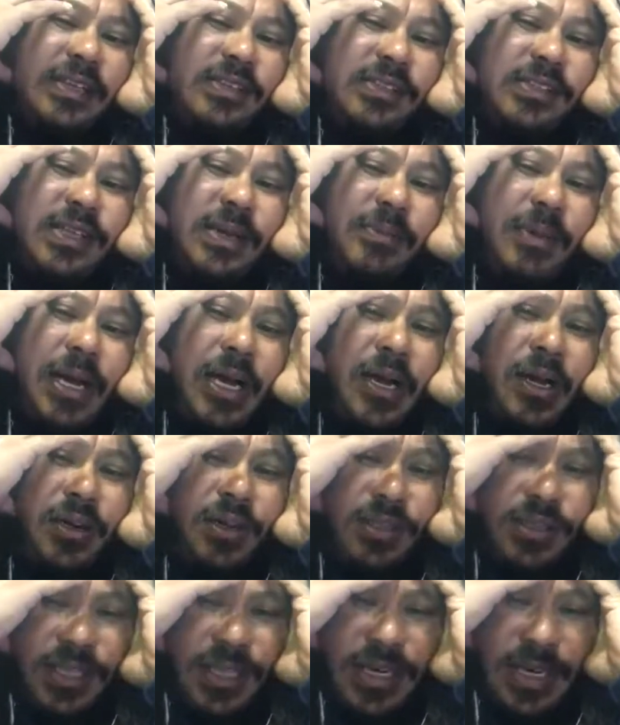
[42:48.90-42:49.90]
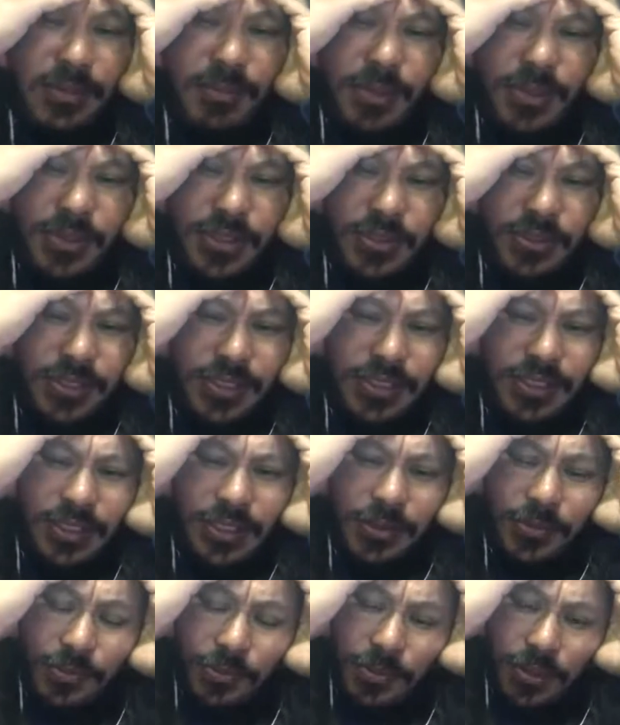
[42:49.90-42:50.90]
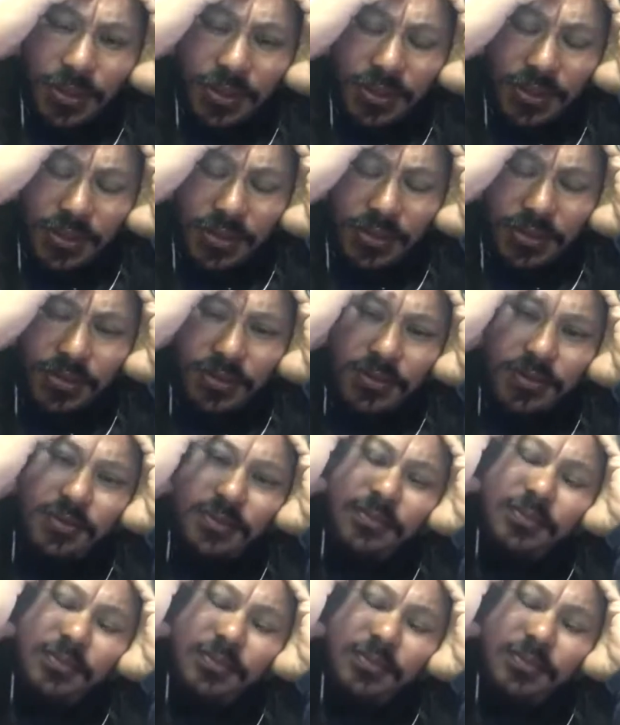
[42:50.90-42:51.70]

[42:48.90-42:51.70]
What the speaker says: And then somehow on that episode, it didn't work.